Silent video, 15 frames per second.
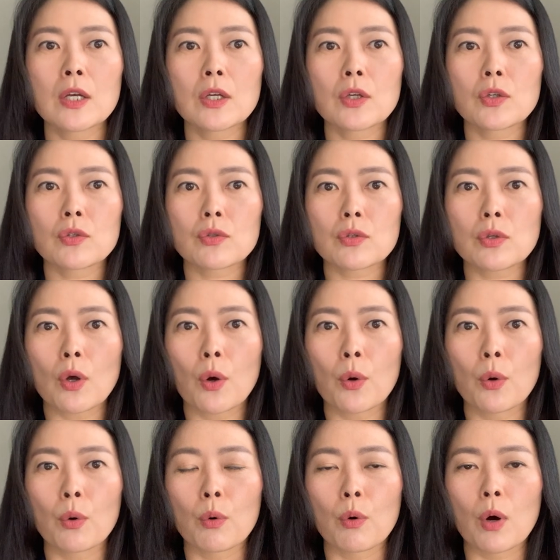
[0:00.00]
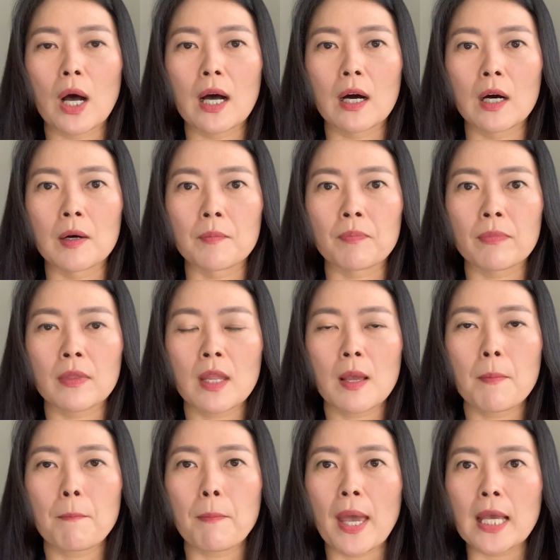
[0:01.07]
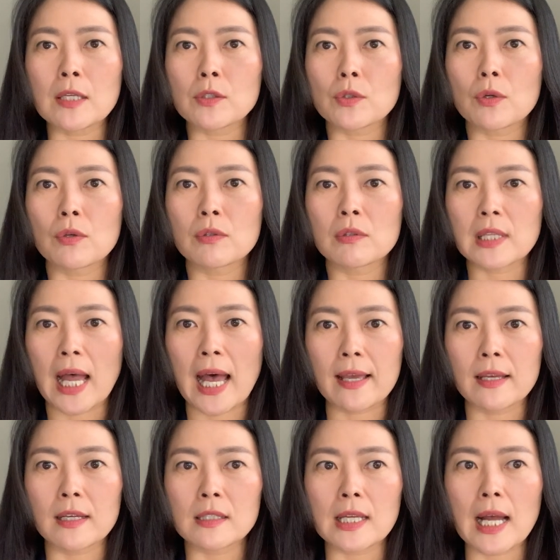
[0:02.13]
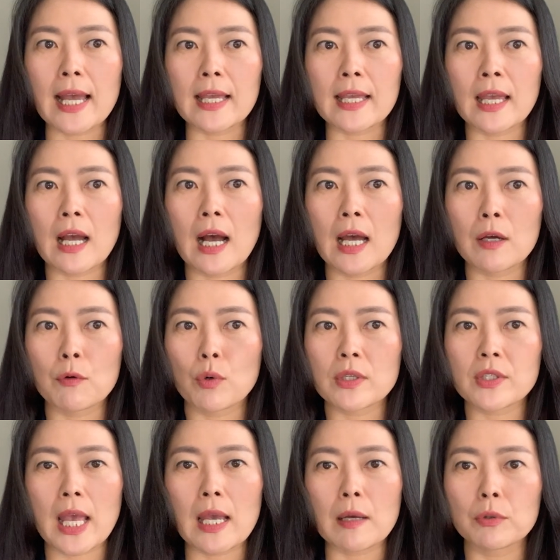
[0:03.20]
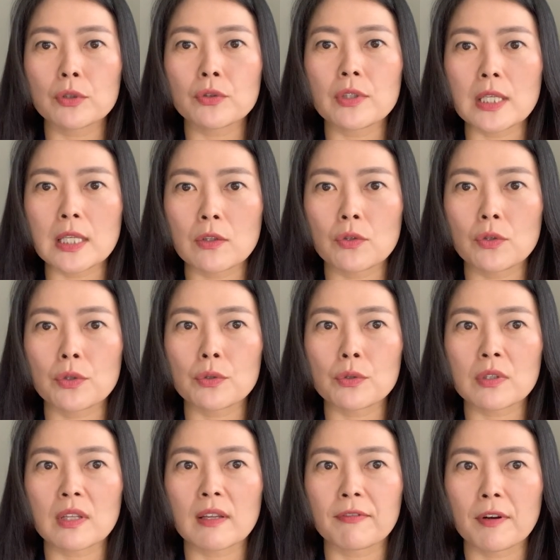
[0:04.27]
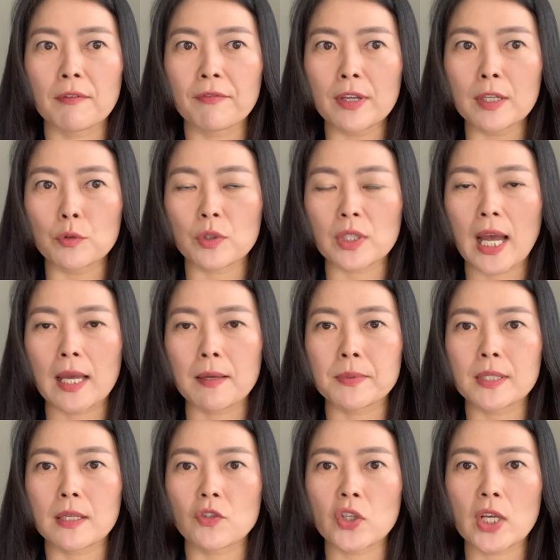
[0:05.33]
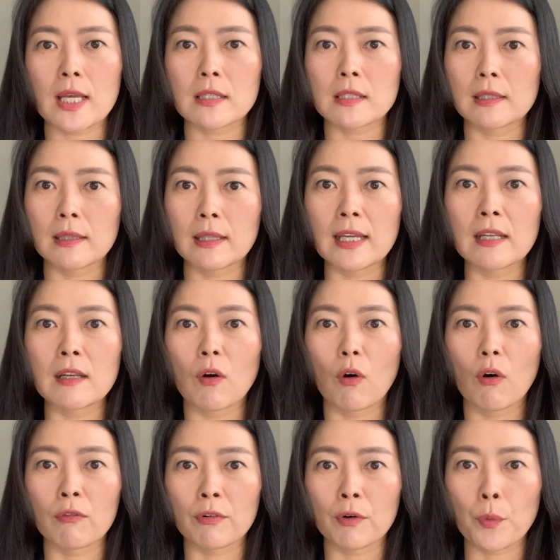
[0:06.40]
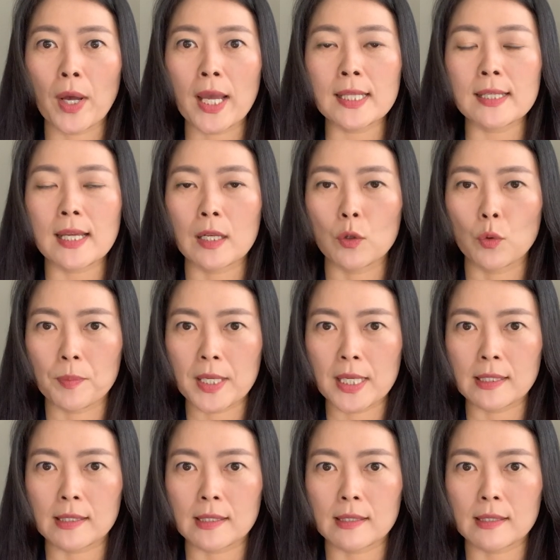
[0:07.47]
So based on diets, I was able to induce different phenotypes such as lean, overweight, and obese.